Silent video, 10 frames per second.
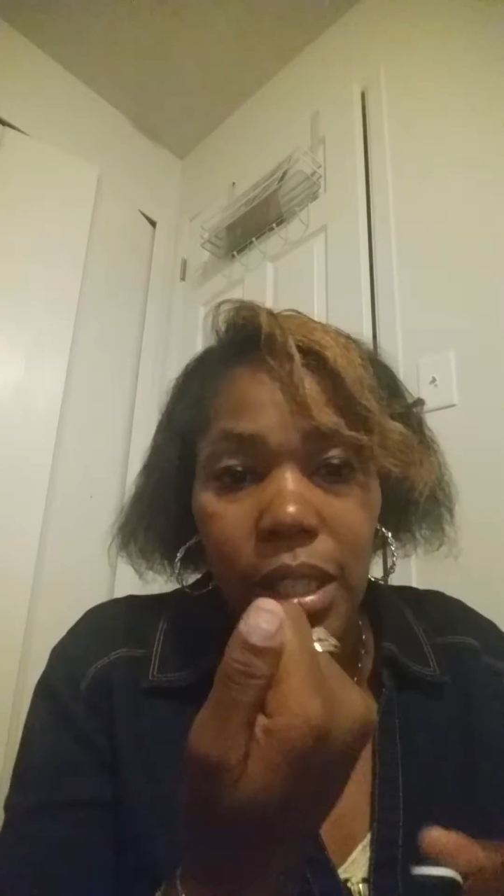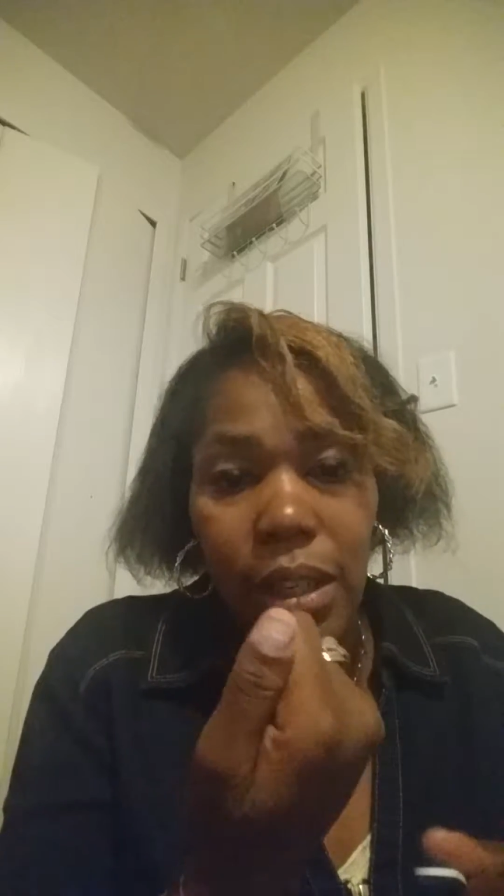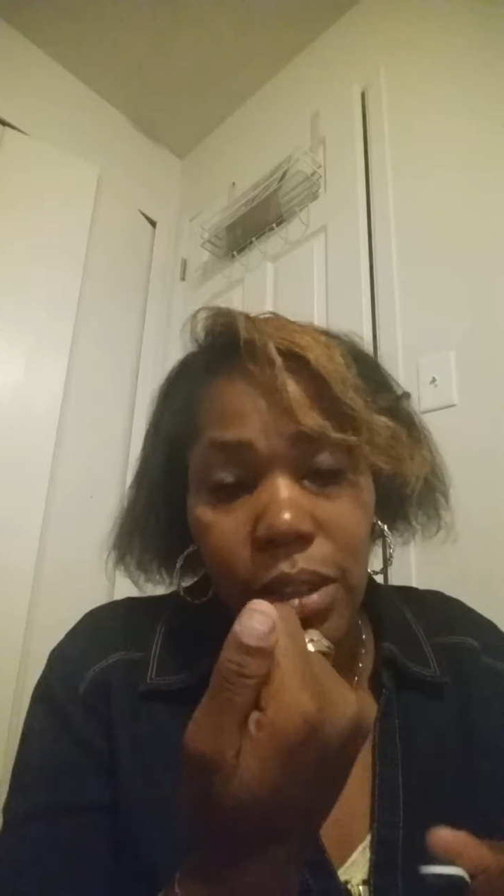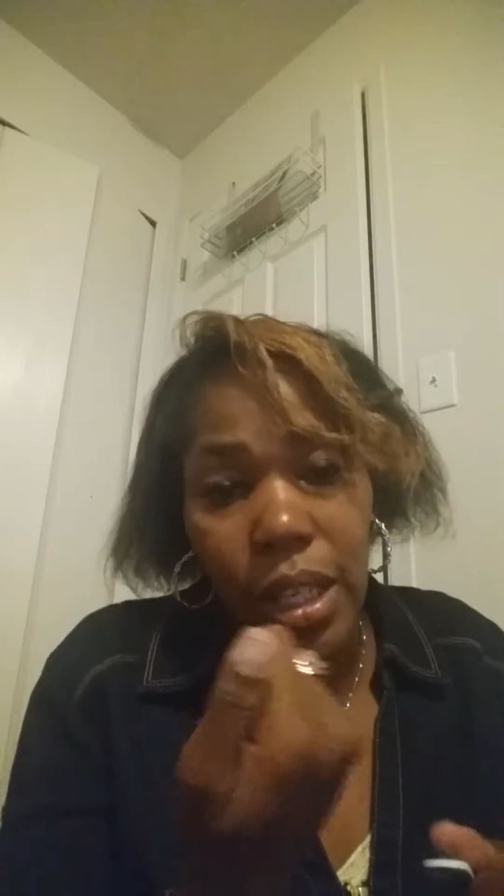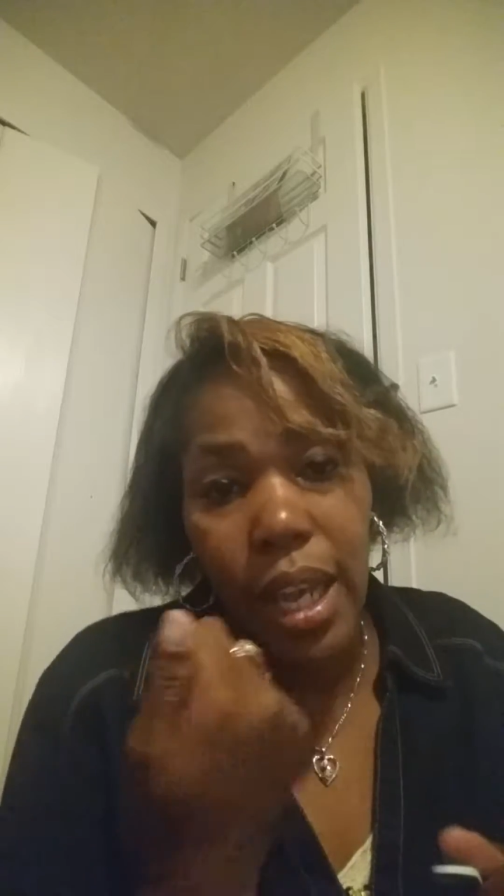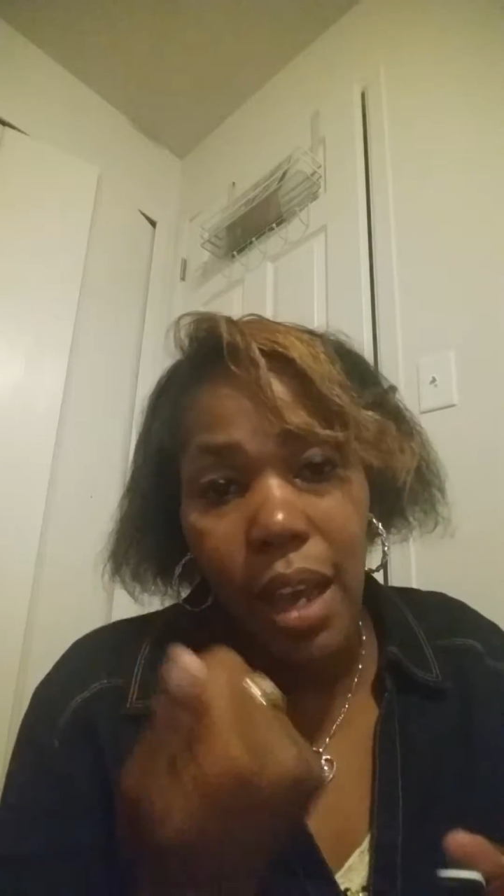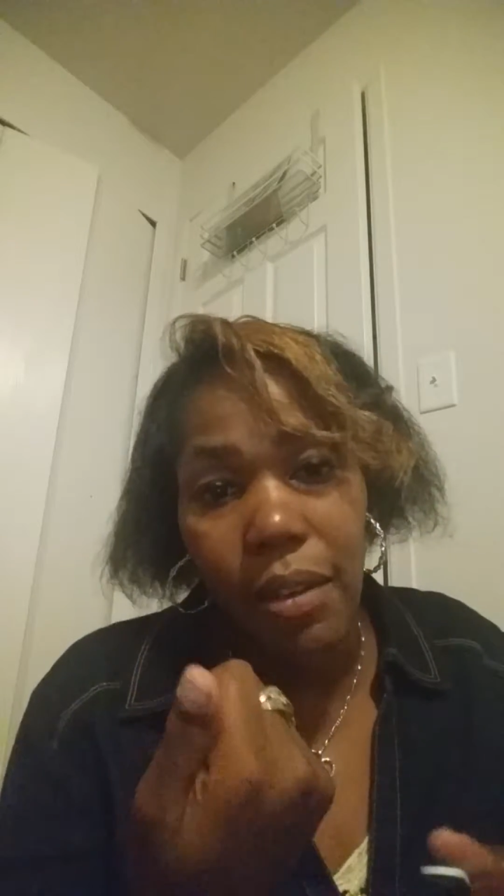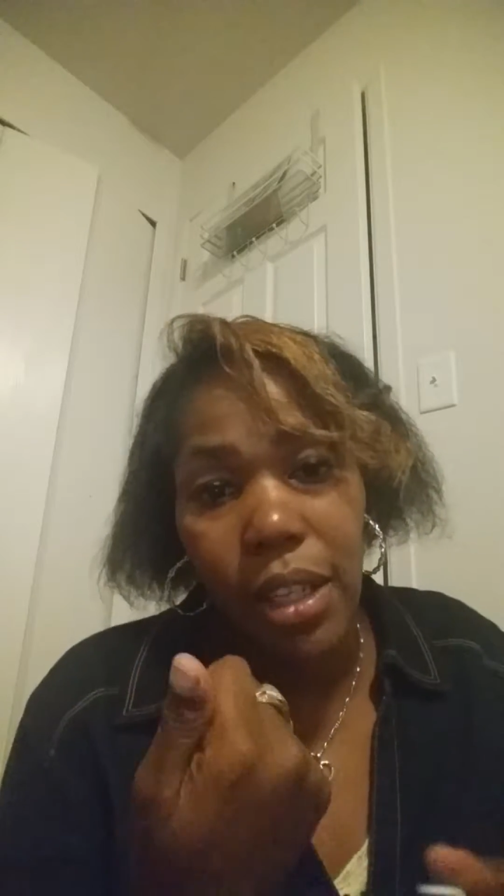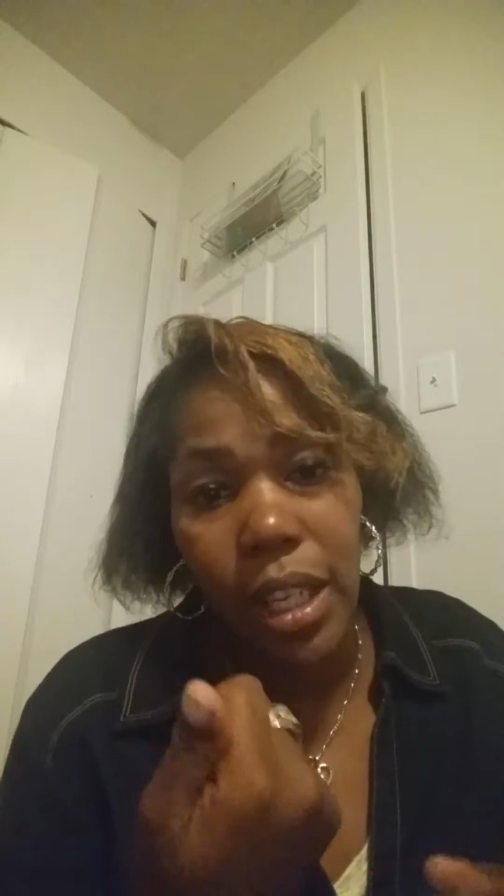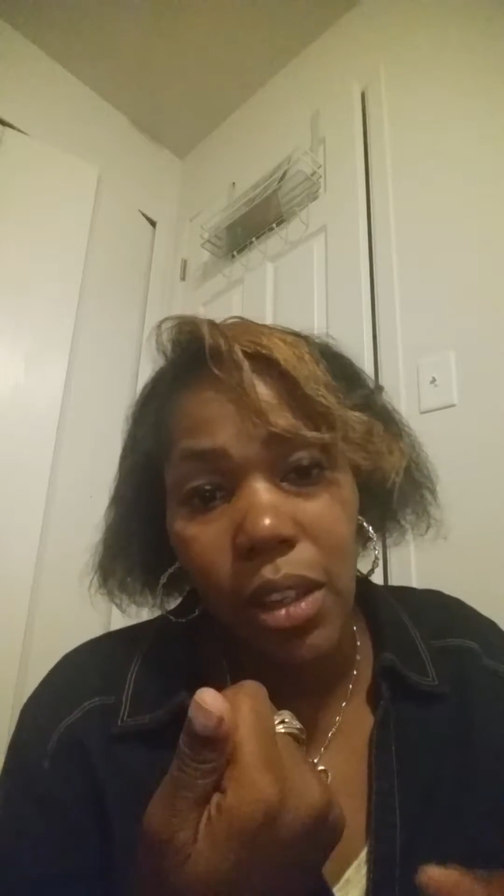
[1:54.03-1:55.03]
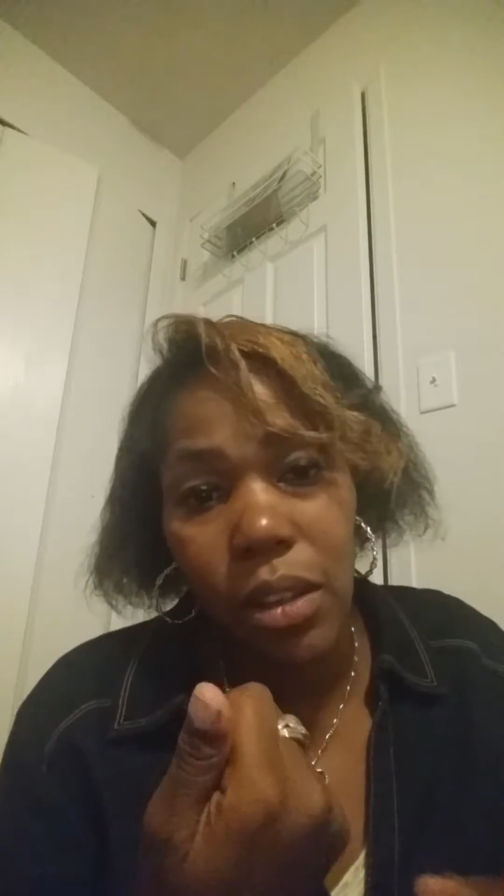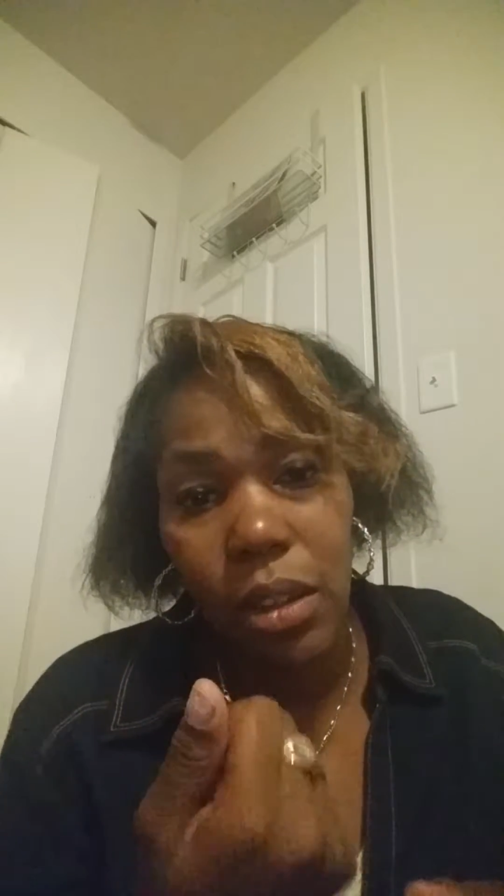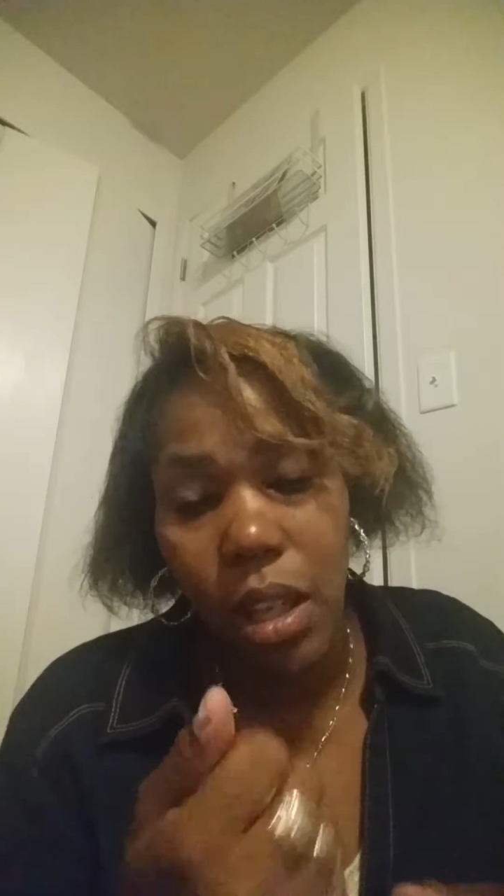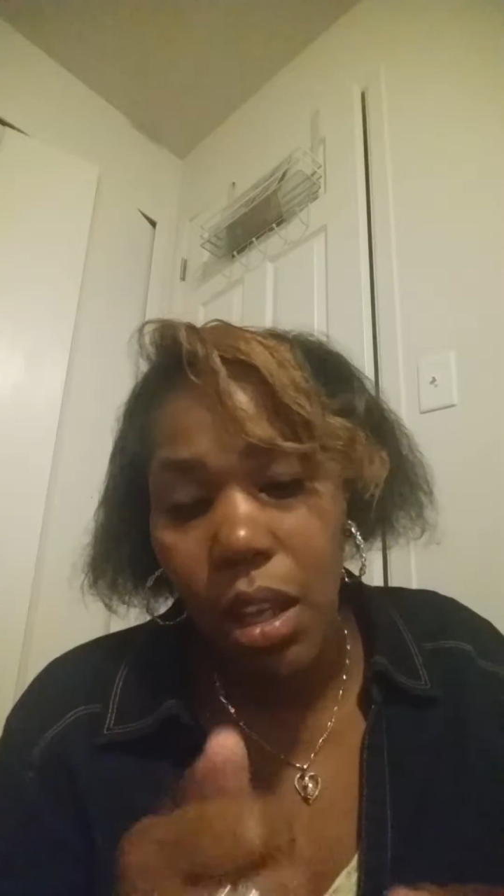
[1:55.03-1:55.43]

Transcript: nail did have a nail